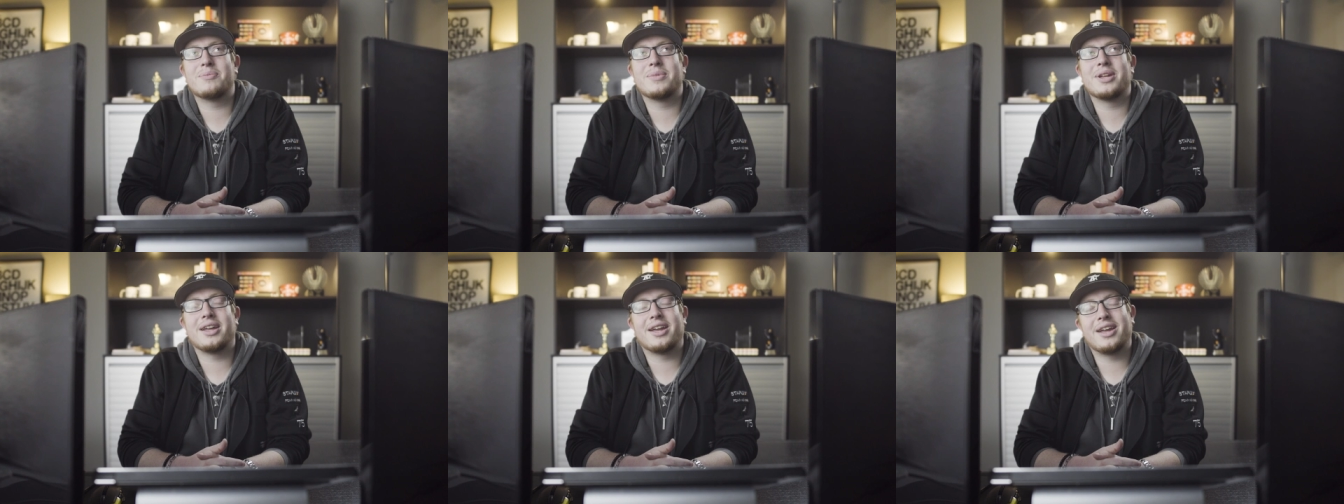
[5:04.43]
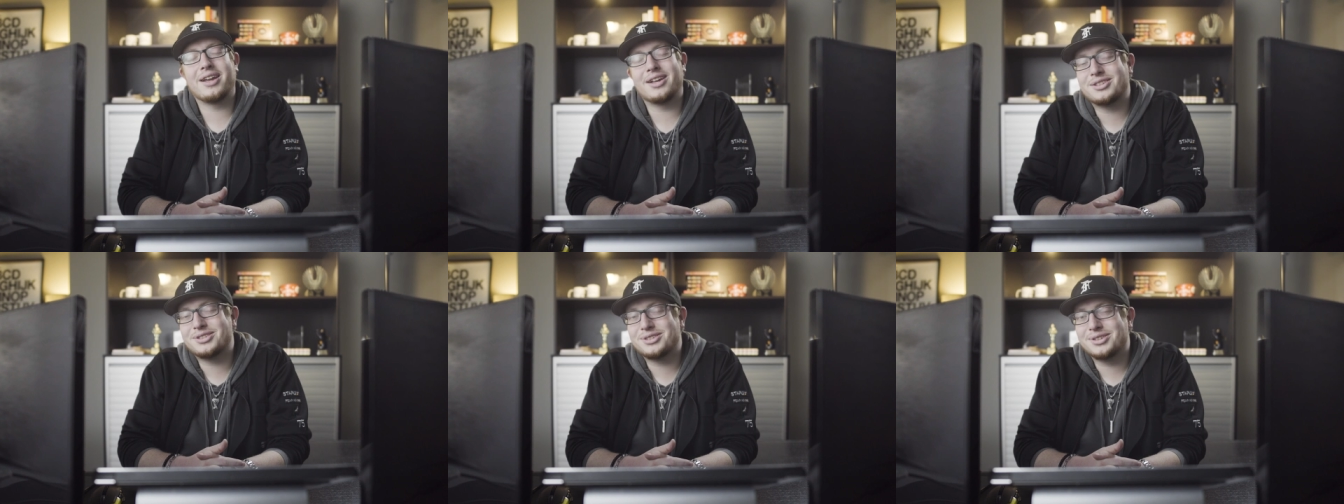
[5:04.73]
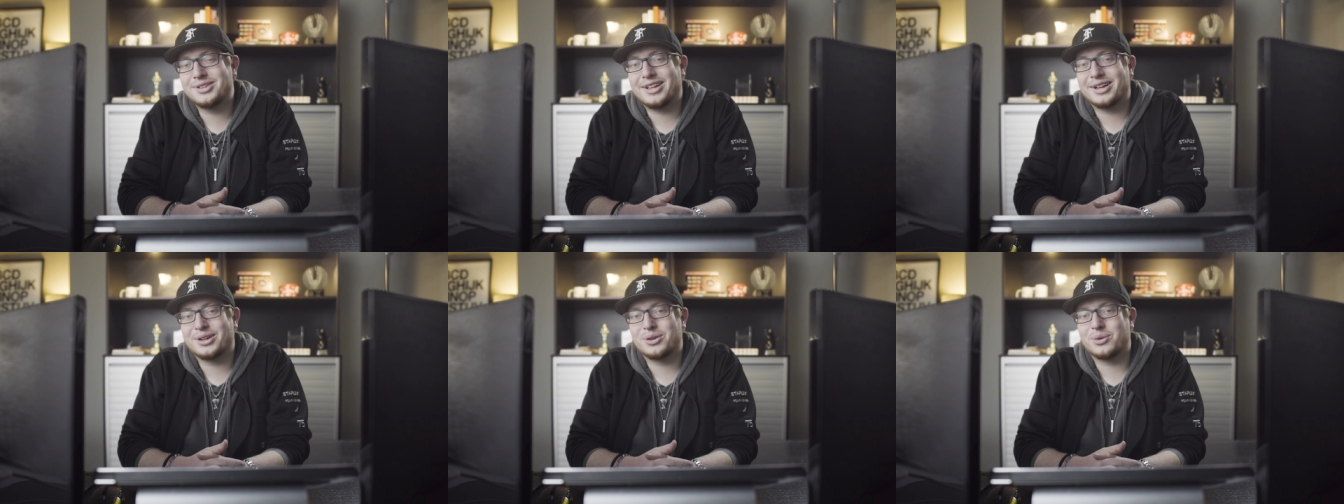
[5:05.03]
me
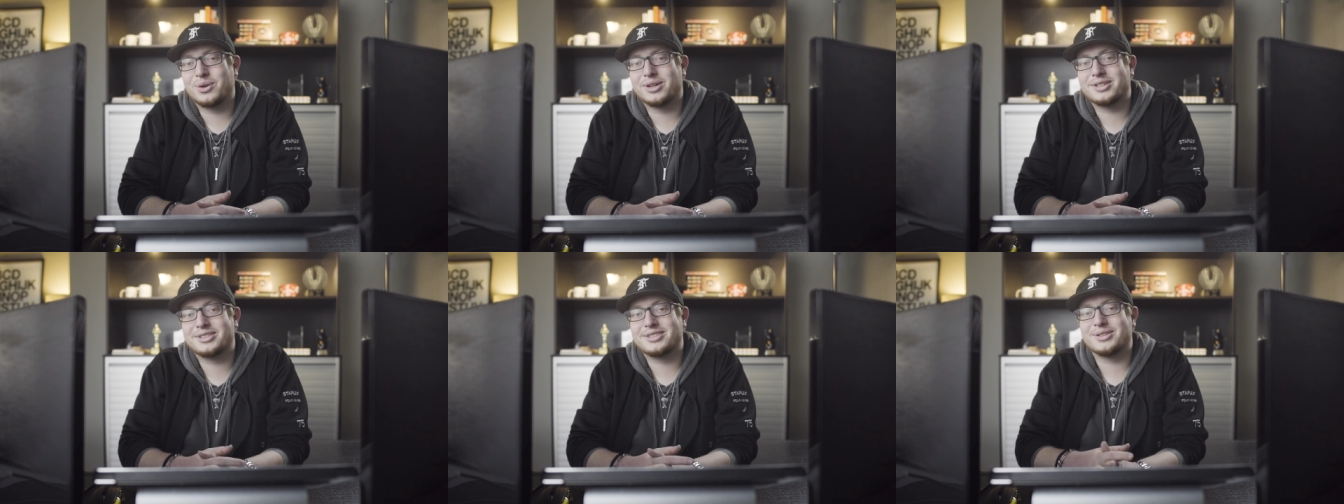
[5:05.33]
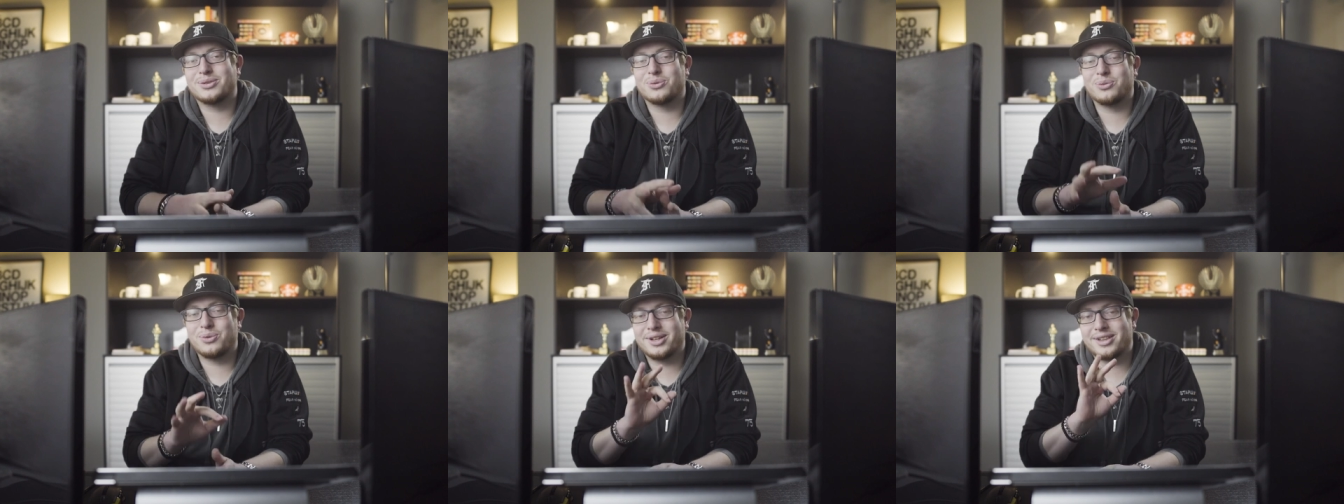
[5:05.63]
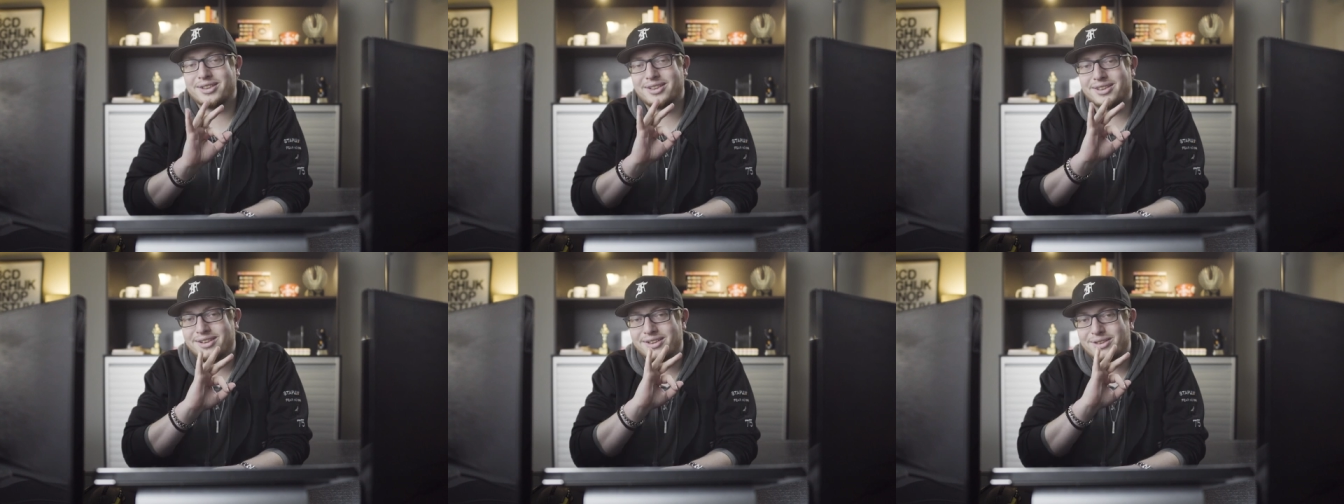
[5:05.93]
answer that question
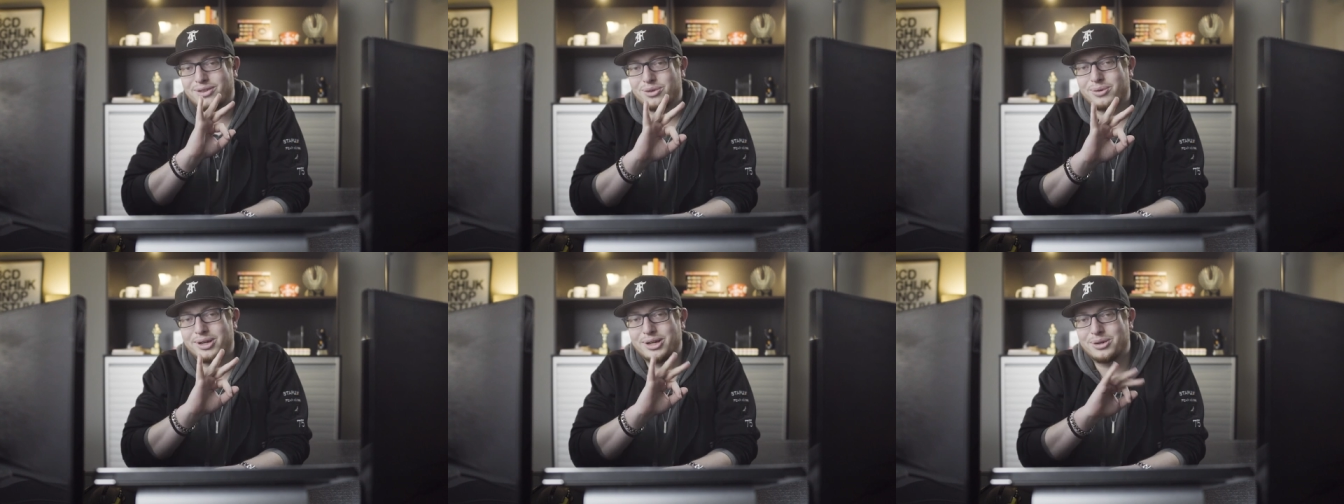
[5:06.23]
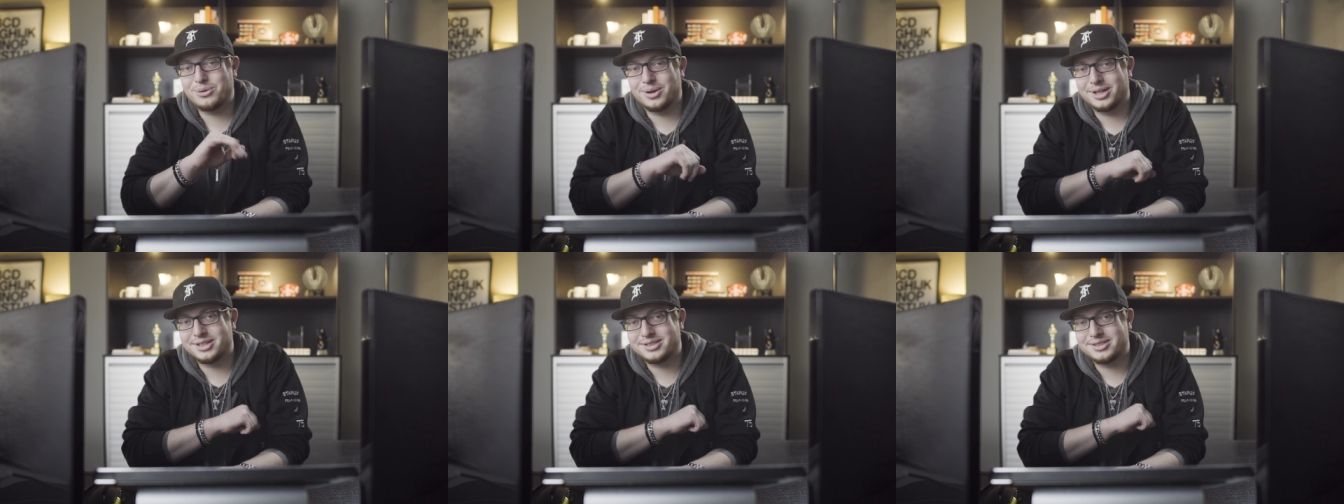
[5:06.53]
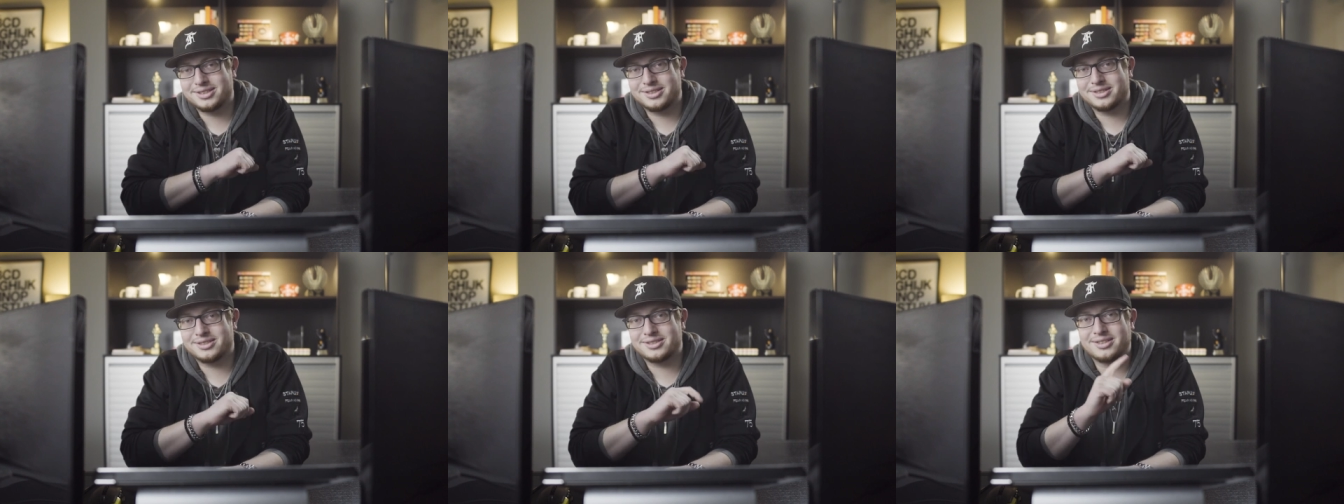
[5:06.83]
with three
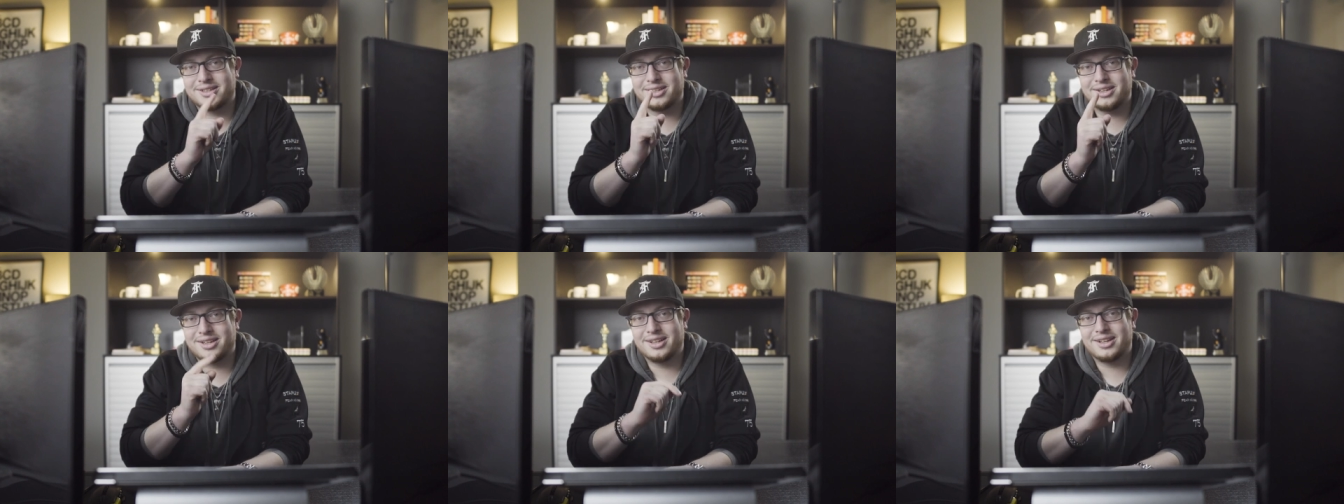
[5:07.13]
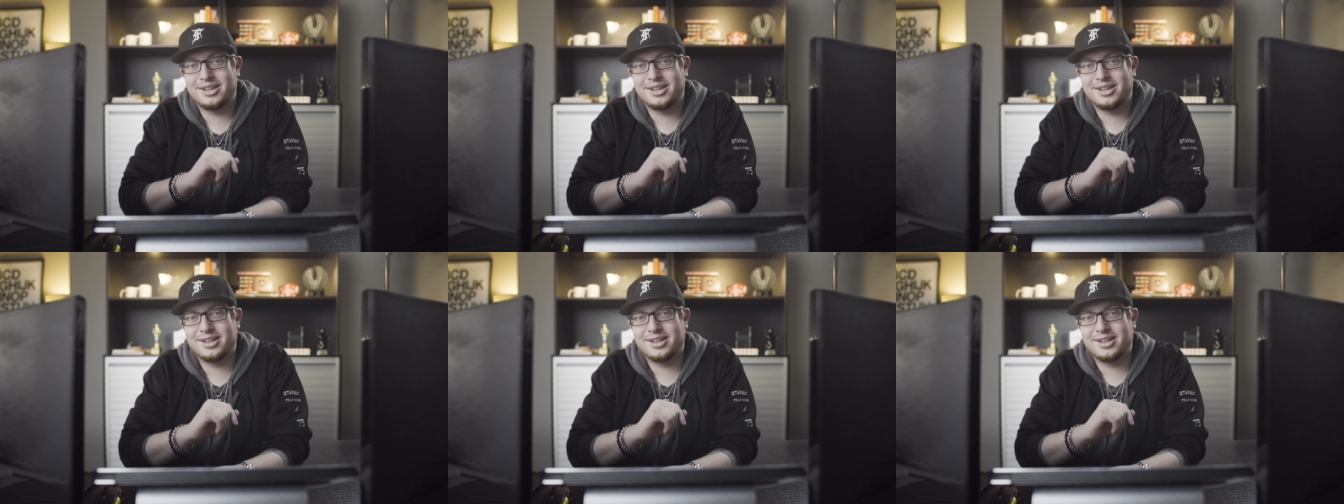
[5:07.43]
questions.